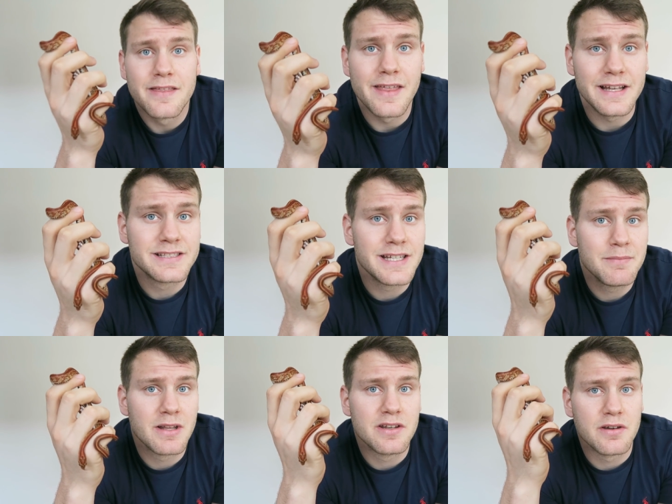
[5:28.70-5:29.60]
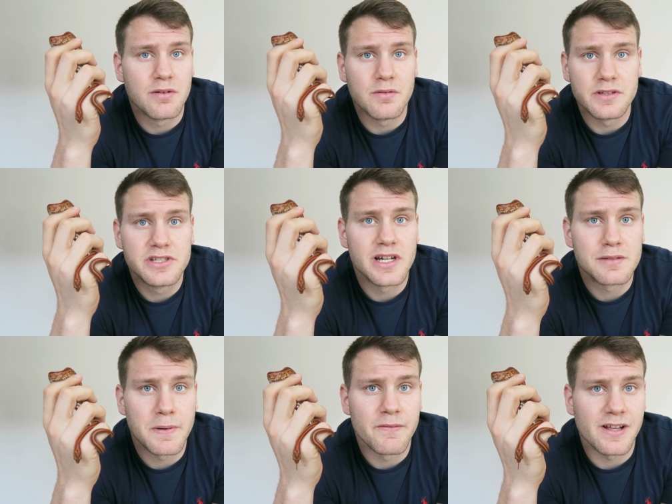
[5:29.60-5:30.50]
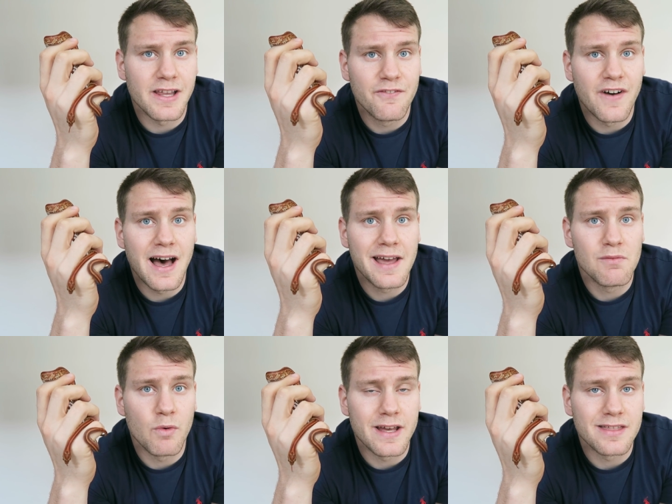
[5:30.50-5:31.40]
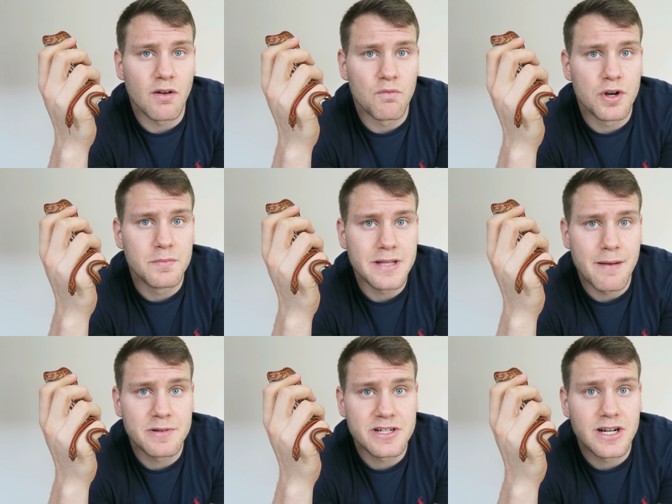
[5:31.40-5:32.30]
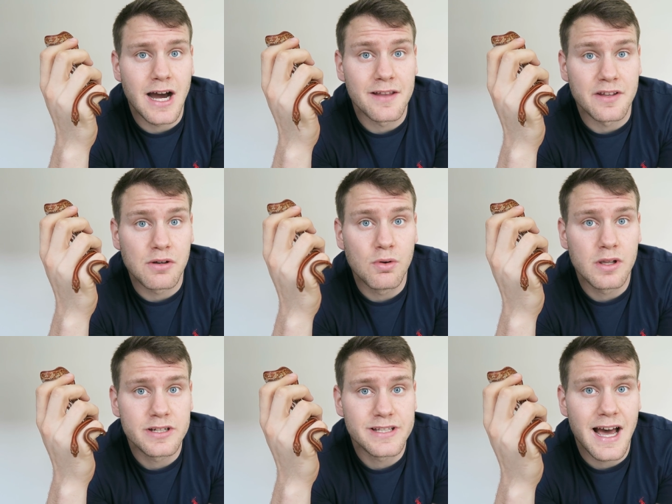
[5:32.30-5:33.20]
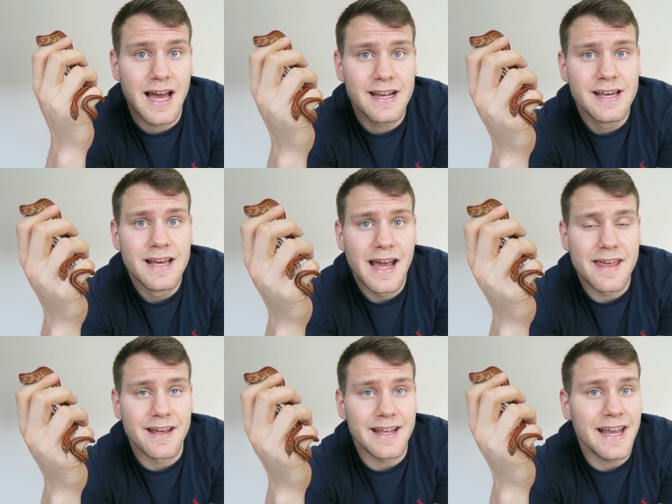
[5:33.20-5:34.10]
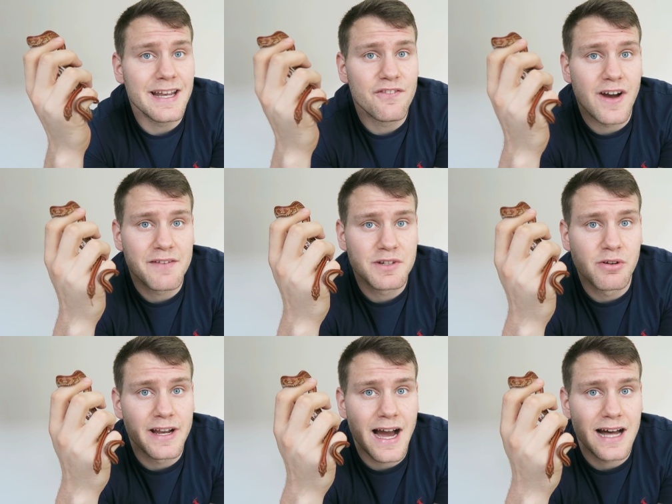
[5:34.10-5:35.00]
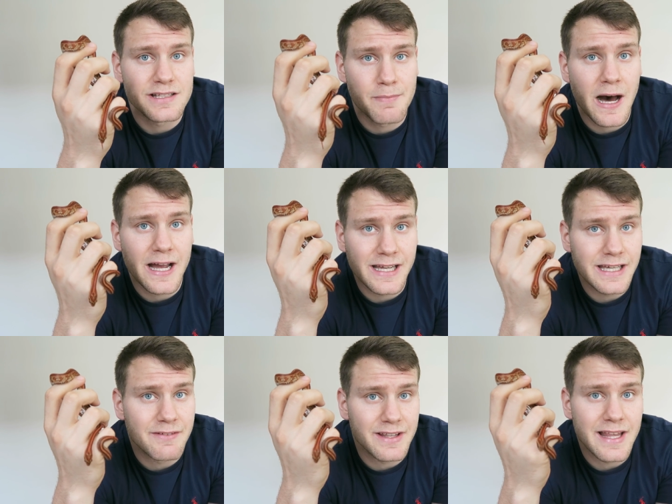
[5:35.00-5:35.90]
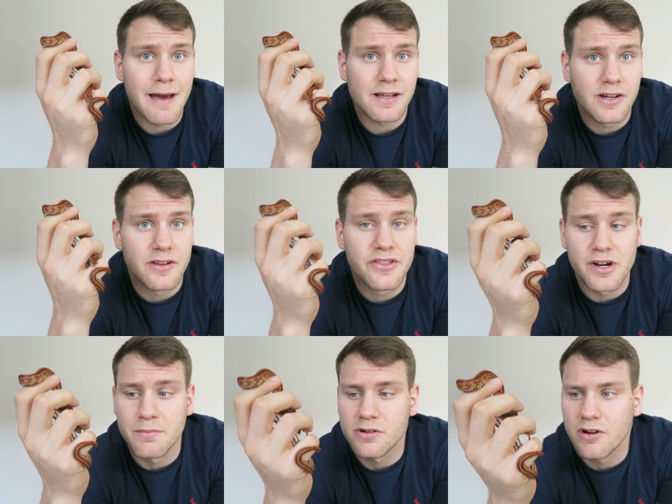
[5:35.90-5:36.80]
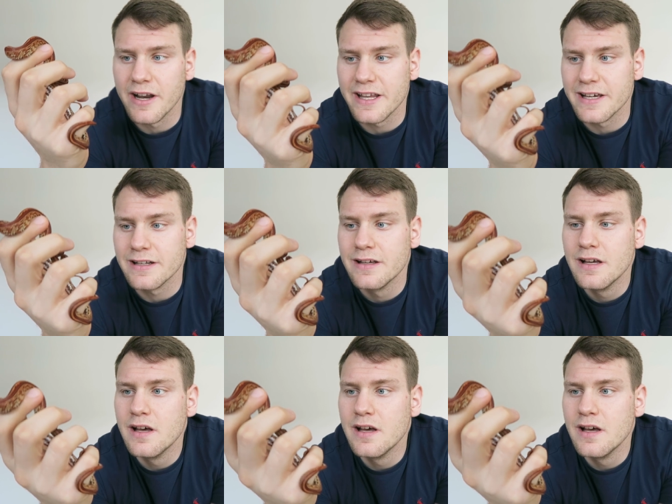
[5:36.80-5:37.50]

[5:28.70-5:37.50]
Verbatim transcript: they seem to do just perfectly fine with room temperature on the cooler side and then 85 degree hot spot and giving that good thermal gradient.